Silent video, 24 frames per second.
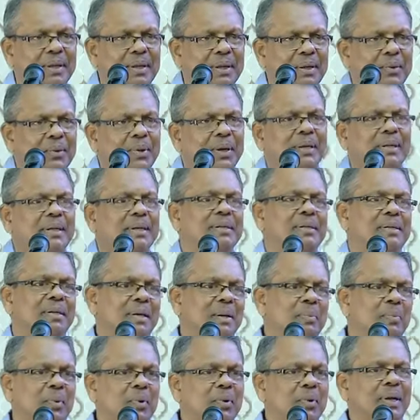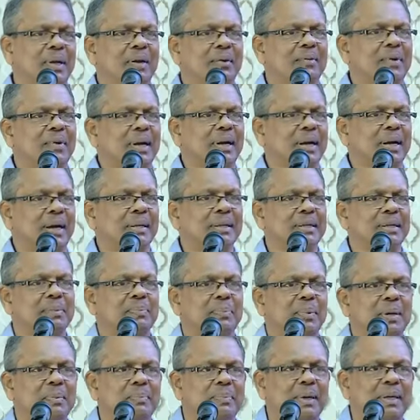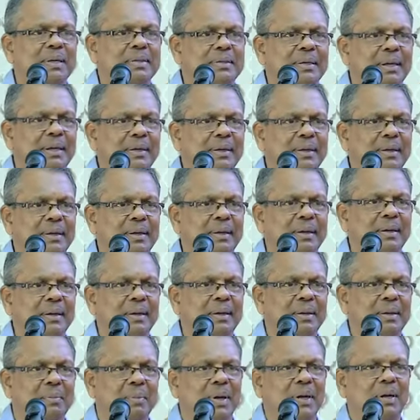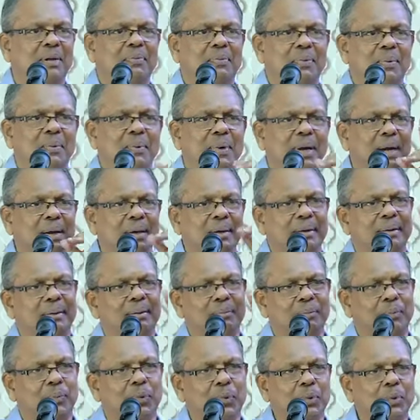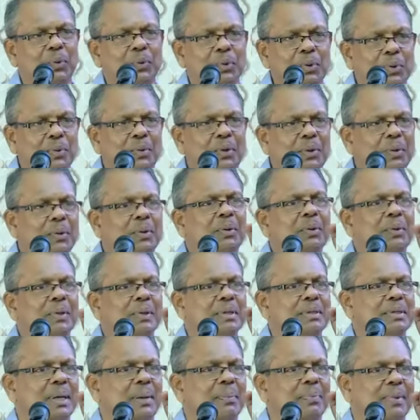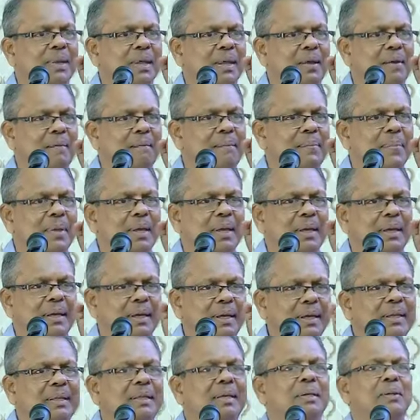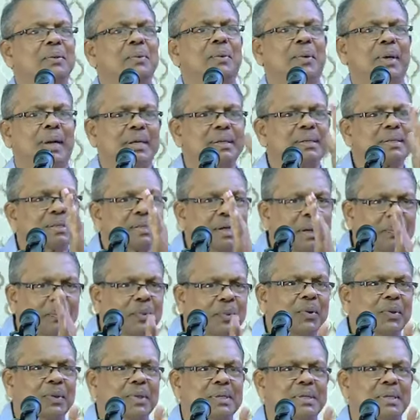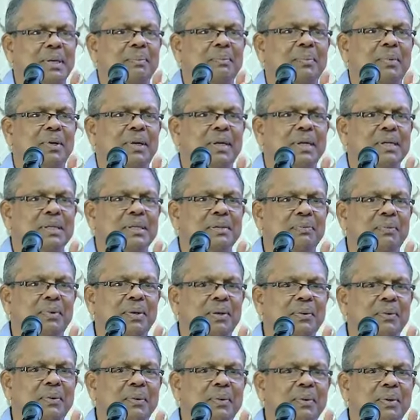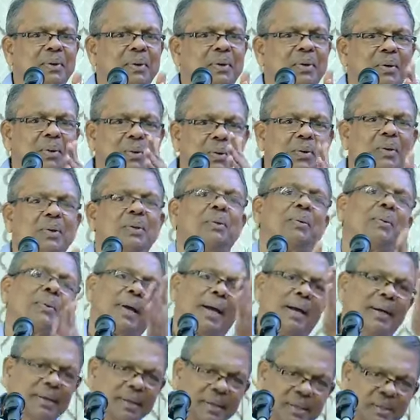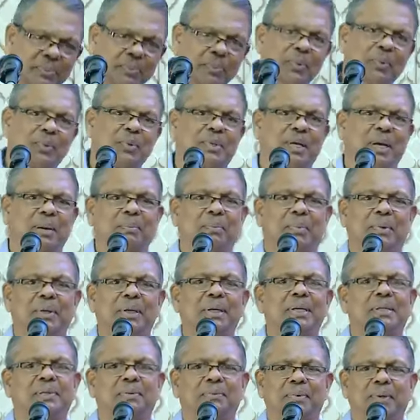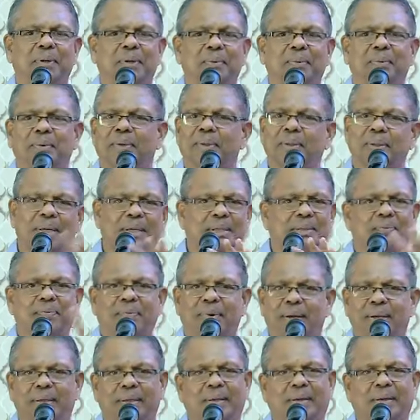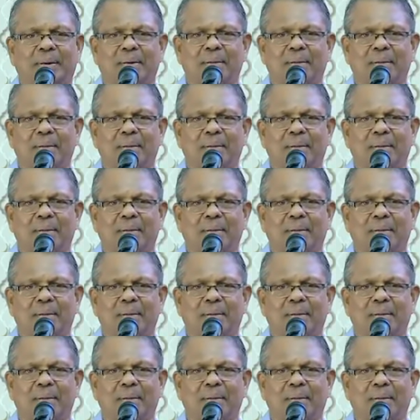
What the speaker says: You are just reporting what other people said. But if you can prove your own something, either you can support somebody's view or you can disprove somebody's view. That's fine.